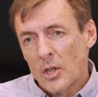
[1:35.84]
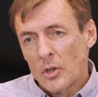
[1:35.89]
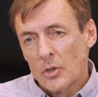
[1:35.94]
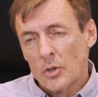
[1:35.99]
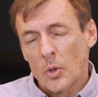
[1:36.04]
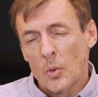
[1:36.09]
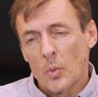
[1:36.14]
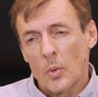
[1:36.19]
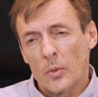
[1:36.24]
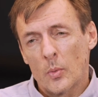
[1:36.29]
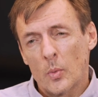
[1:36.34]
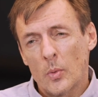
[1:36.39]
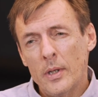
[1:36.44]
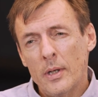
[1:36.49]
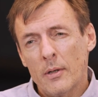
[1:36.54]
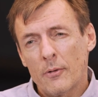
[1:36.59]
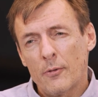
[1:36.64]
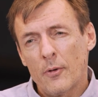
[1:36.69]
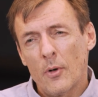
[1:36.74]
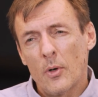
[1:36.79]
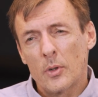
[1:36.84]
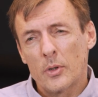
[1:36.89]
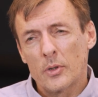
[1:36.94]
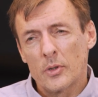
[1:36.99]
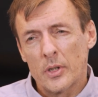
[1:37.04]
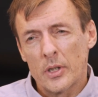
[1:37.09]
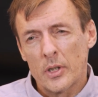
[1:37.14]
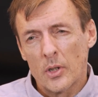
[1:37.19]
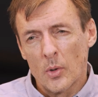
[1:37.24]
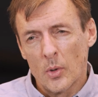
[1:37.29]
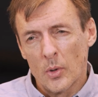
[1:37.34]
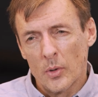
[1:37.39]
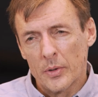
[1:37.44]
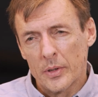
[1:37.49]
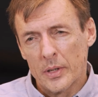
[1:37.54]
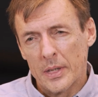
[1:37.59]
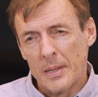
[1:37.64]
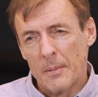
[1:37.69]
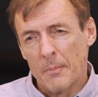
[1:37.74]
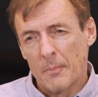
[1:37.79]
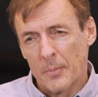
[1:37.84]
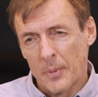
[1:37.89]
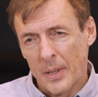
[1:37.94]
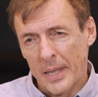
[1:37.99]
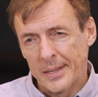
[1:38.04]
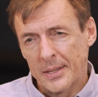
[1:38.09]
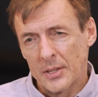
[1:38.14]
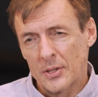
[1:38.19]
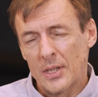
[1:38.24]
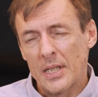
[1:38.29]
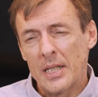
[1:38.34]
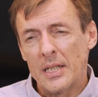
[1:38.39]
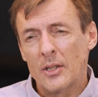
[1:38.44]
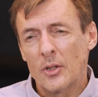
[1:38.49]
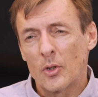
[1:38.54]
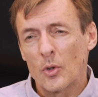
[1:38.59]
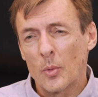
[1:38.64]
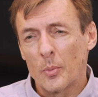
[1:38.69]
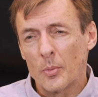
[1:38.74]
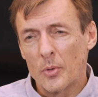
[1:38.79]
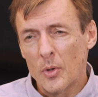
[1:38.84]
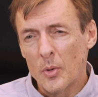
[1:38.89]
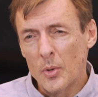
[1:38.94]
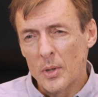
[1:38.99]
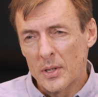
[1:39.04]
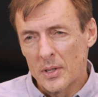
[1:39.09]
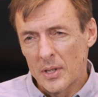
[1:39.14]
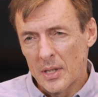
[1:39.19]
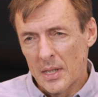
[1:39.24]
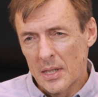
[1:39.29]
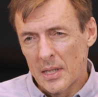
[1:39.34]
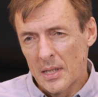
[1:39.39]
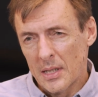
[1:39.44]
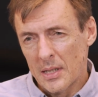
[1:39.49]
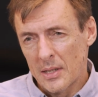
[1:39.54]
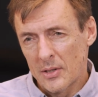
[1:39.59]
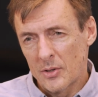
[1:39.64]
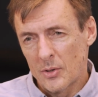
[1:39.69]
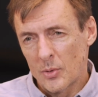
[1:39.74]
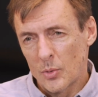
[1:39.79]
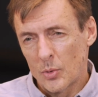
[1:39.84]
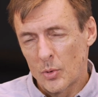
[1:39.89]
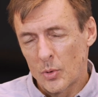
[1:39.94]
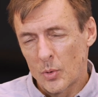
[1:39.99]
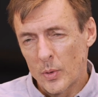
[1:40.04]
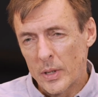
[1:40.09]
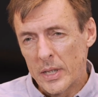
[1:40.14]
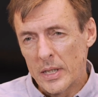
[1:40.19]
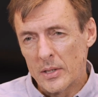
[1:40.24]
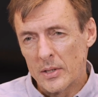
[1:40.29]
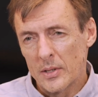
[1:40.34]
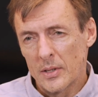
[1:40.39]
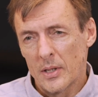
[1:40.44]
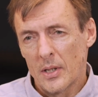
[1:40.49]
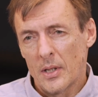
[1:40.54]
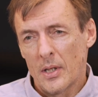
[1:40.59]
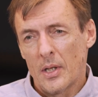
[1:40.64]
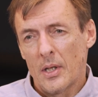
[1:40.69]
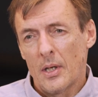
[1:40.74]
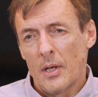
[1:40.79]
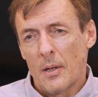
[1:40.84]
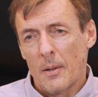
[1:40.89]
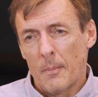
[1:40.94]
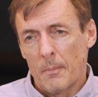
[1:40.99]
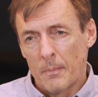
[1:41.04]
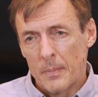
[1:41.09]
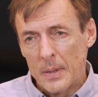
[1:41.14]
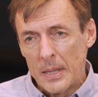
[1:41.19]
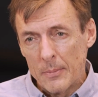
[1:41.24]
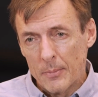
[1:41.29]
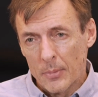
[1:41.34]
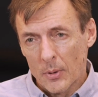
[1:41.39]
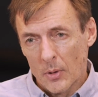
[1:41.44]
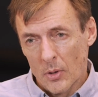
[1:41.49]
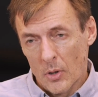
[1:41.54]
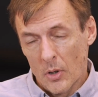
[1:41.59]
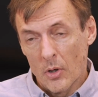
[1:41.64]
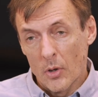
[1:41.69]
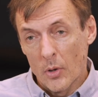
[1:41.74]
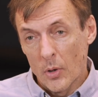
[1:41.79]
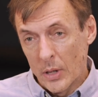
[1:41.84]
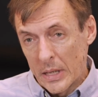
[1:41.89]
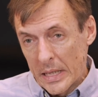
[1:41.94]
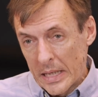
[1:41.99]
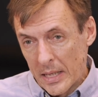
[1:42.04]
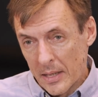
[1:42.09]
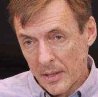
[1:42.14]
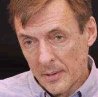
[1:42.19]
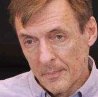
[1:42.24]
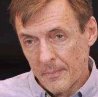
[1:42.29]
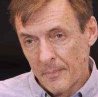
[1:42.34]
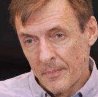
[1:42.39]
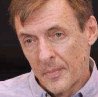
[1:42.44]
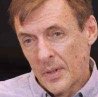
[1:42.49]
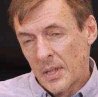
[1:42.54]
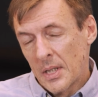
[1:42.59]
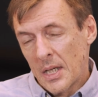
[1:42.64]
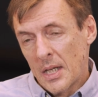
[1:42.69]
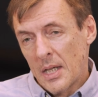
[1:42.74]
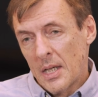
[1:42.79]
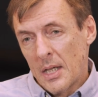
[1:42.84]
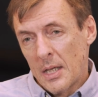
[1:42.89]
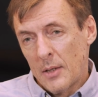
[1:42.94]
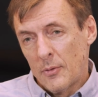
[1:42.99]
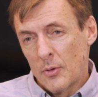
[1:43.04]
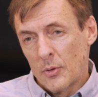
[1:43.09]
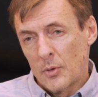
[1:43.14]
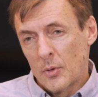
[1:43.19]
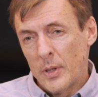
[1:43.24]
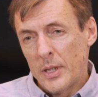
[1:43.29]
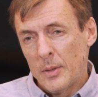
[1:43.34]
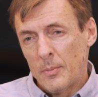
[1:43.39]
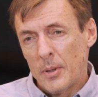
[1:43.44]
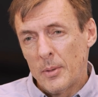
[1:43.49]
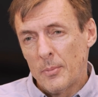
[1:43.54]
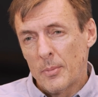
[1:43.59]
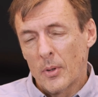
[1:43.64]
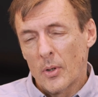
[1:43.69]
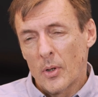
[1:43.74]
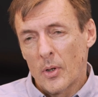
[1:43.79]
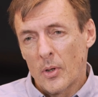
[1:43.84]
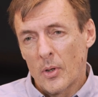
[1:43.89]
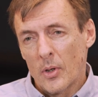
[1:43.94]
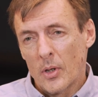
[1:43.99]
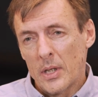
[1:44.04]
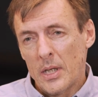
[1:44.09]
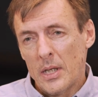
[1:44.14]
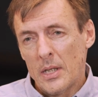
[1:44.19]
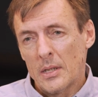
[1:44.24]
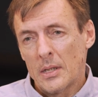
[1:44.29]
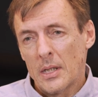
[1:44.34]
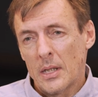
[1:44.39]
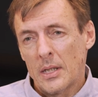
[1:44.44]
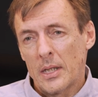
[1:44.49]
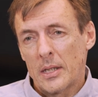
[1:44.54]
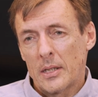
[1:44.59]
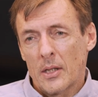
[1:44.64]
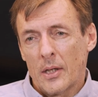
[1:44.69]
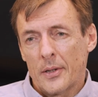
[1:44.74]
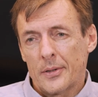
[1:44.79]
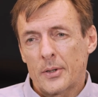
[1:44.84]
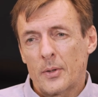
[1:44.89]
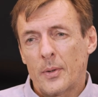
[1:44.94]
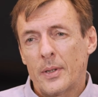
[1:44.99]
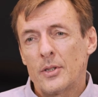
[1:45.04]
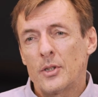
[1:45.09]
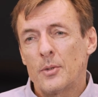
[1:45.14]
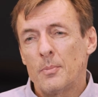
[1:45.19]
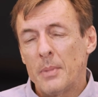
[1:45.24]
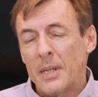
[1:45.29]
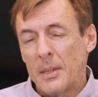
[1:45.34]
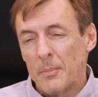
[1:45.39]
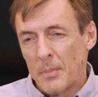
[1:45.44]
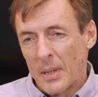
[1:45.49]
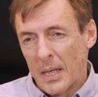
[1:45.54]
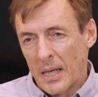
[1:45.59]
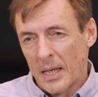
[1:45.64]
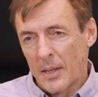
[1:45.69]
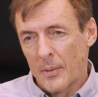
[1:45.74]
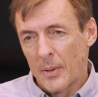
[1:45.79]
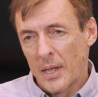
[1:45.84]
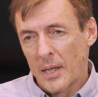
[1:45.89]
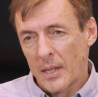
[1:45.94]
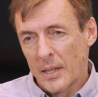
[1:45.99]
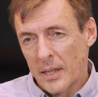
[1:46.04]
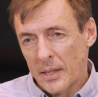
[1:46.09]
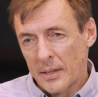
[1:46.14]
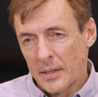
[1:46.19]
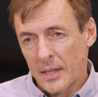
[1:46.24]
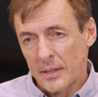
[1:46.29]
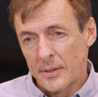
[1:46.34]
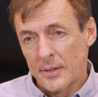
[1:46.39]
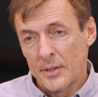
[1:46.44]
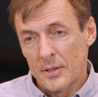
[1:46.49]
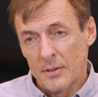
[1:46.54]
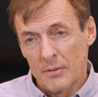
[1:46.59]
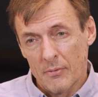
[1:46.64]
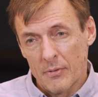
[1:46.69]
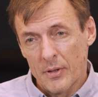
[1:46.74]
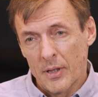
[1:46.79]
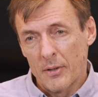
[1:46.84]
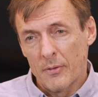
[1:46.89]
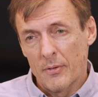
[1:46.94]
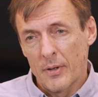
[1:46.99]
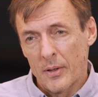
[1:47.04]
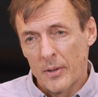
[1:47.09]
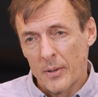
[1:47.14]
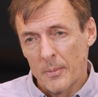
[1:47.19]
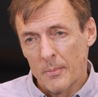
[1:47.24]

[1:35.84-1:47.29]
So what we are focusing on in practice in the community is to treat people early. If you treat people early, then they can't transmit malaria. And that is very, very